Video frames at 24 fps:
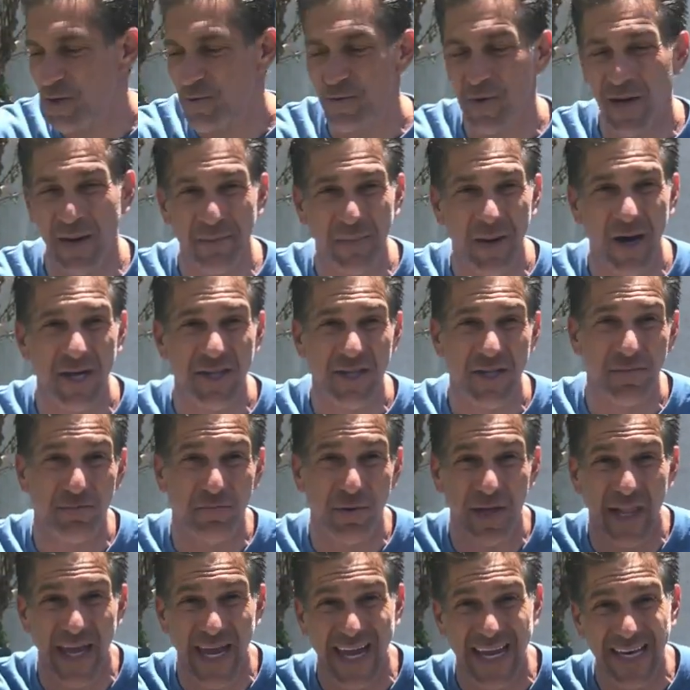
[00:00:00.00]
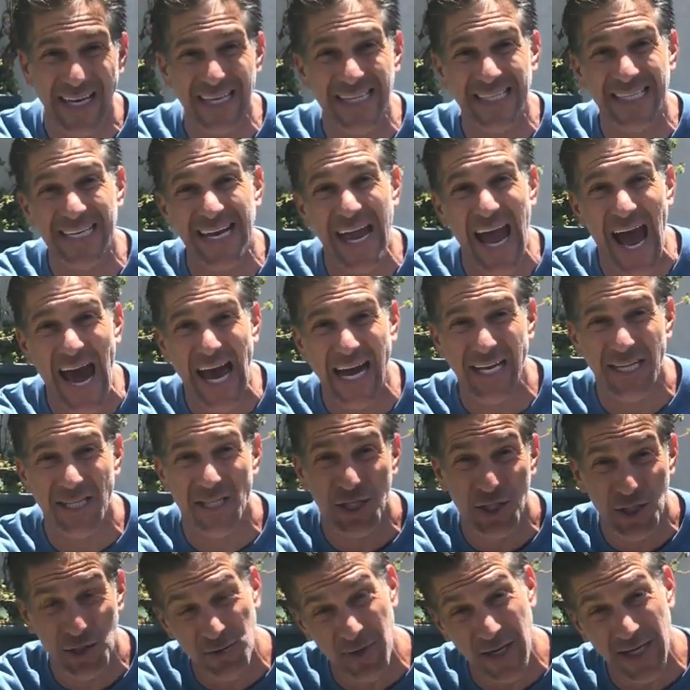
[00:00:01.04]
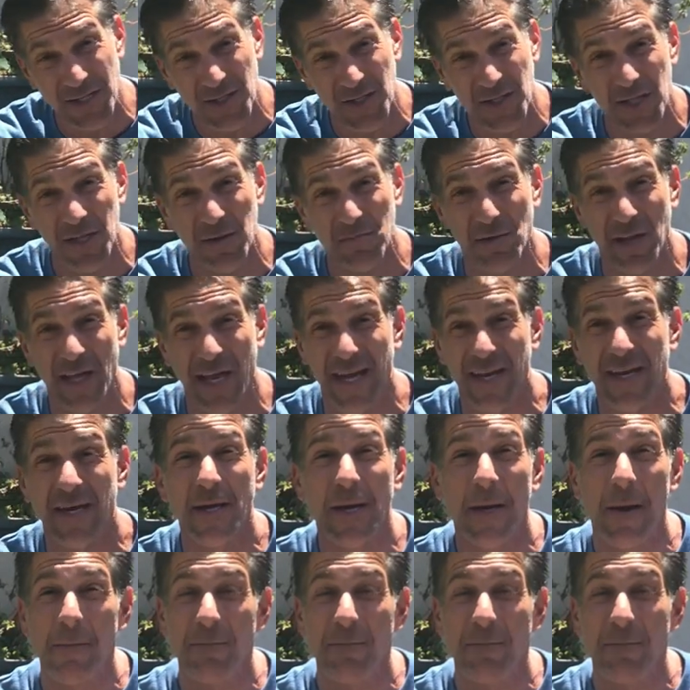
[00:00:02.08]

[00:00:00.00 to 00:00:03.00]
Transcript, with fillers: you repot the plant is an added stress to the plant.